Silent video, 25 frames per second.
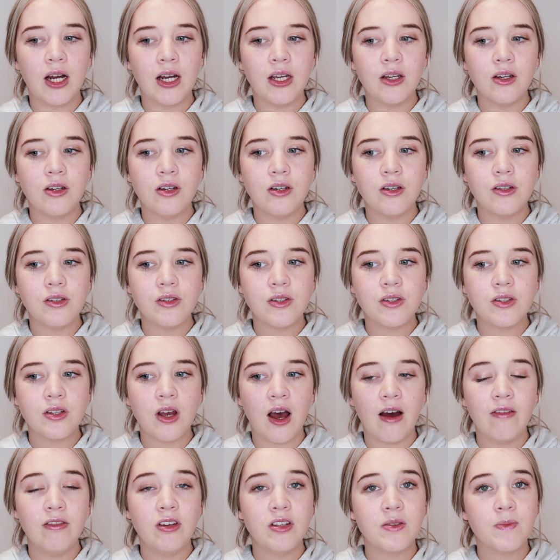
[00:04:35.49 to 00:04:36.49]

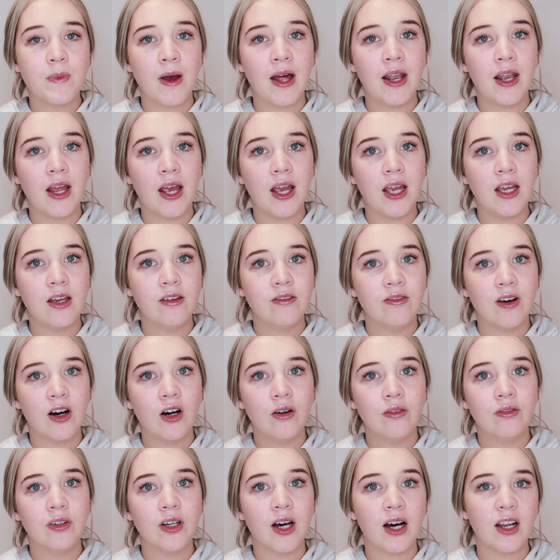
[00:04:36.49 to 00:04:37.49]
I've used Panne
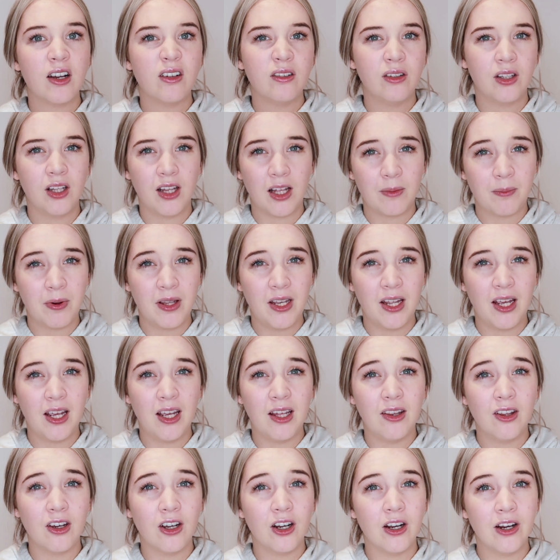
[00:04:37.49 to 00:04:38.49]
velvet. I don't really like
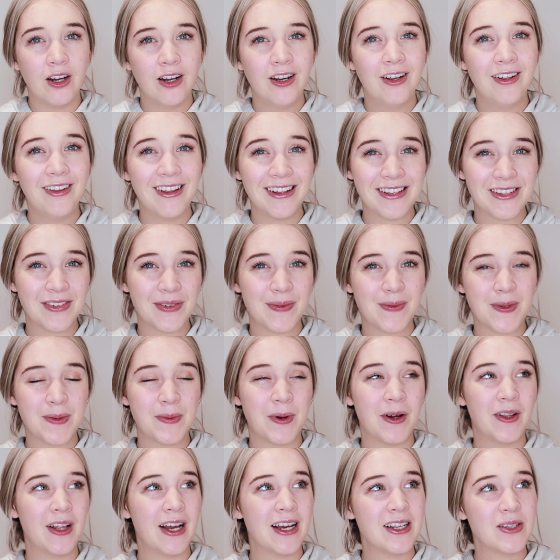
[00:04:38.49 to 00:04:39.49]
Panne though. That's from
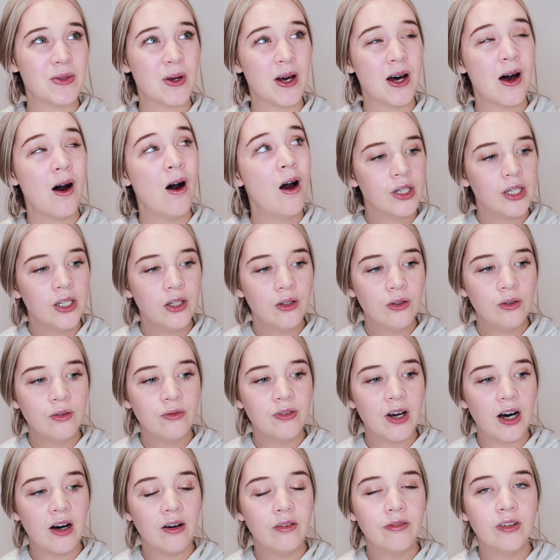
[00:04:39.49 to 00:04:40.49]
Spotlight as well. Crinkle
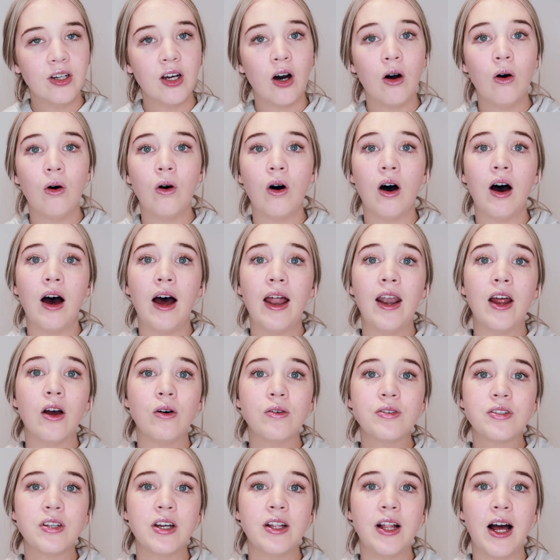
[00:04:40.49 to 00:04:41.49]
velvet. Oh, and I
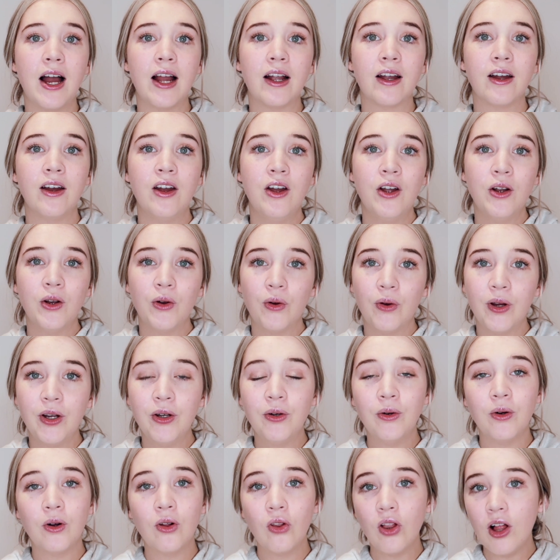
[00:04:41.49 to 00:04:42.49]
also like
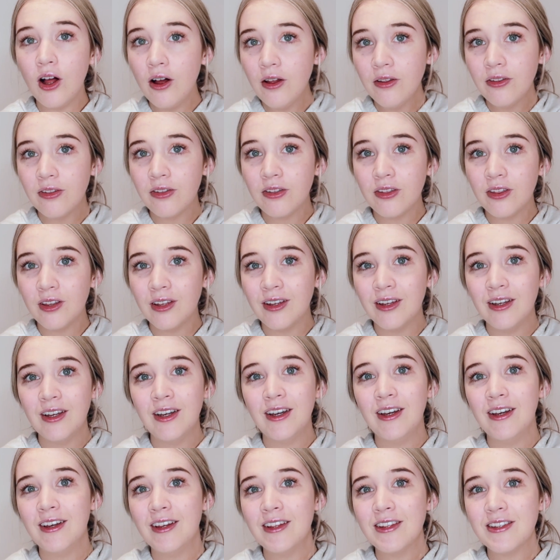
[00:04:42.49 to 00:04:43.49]
crinkle cloth.
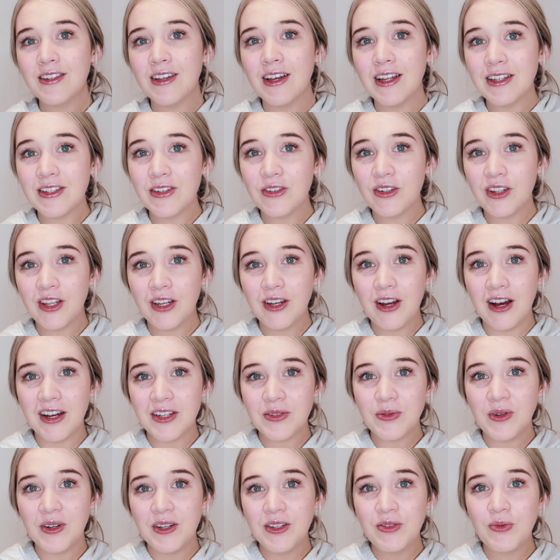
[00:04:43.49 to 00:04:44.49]
So that's a really
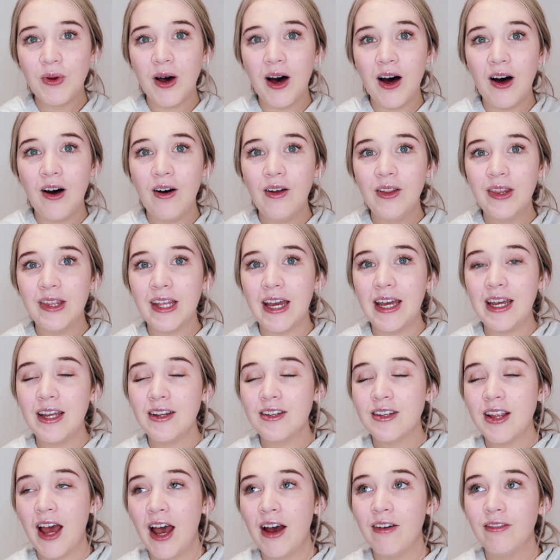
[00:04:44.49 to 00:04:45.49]
nice one as well. They
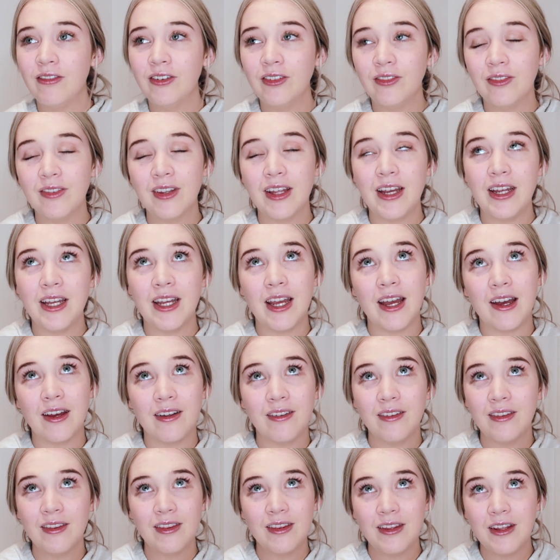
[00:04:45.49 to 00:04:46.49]
have
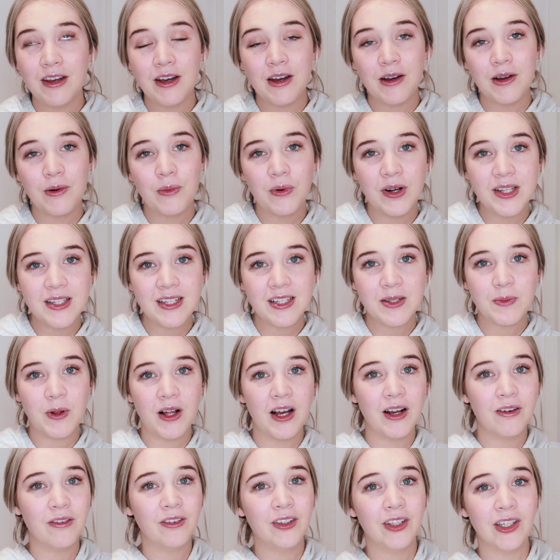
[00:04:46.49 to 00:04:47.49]
the ones as well
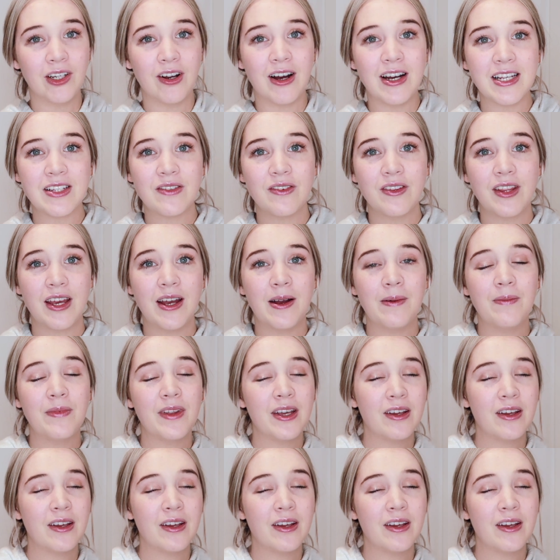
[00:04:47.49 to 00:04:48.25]
are really nice for them.